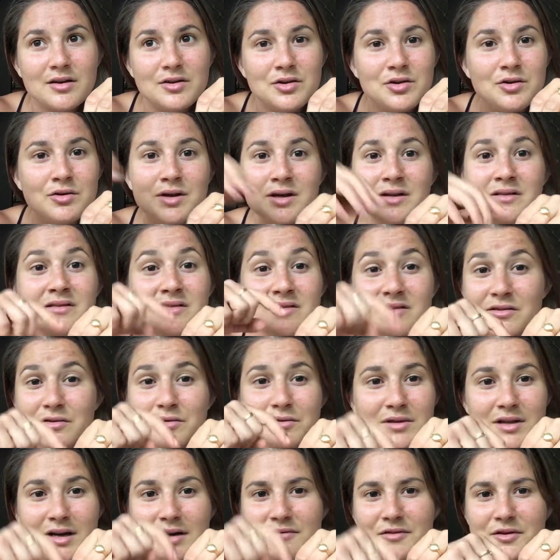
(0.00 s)
you can
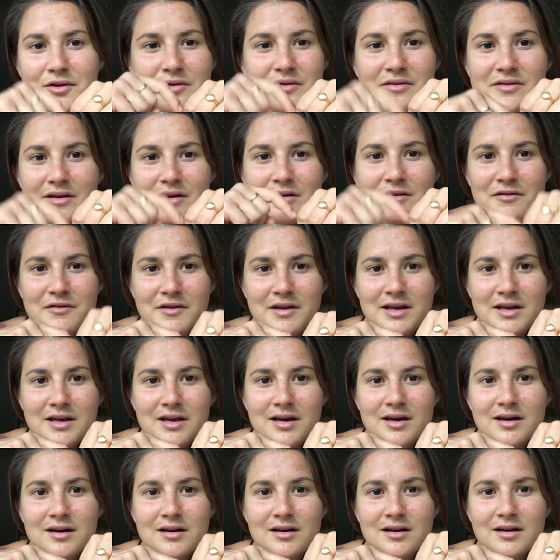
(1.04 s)
still love yourself
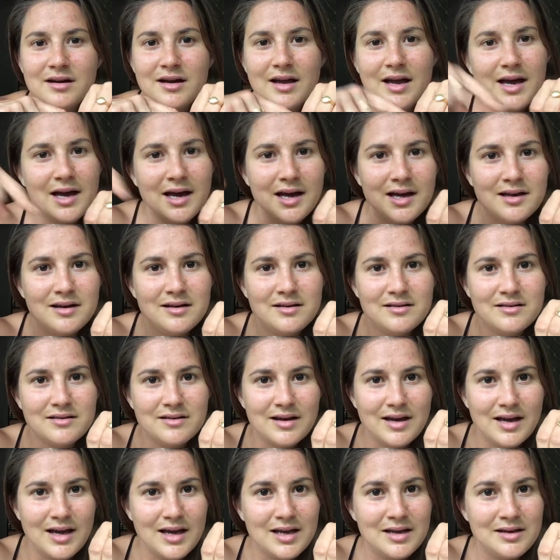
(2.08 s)
here and
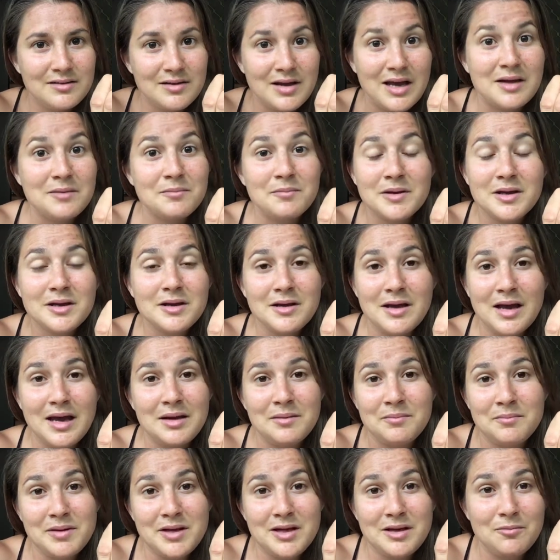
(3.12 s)

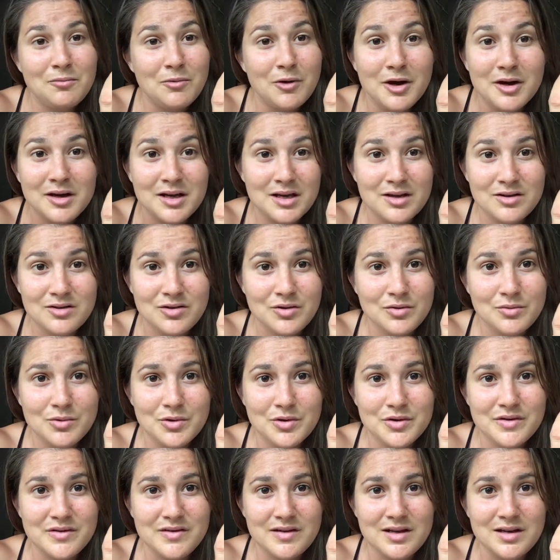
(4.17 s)
be working
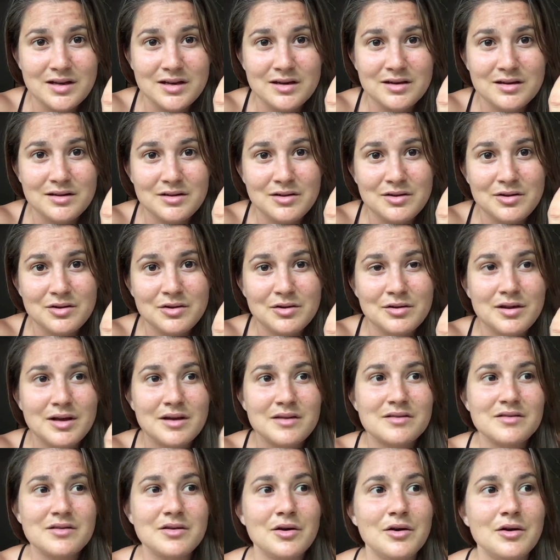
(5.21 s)
towards here.
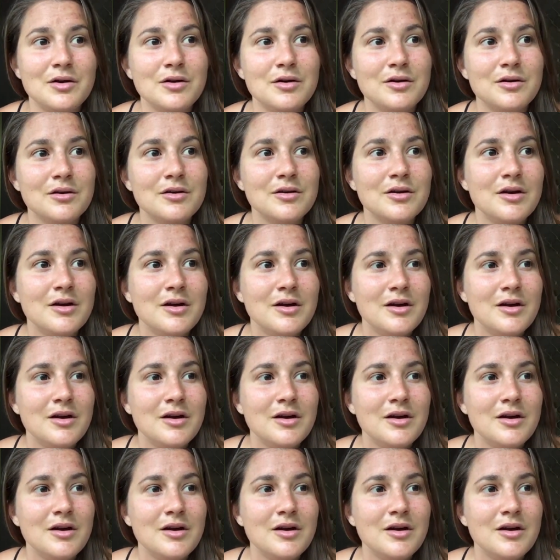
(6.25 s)
There's no,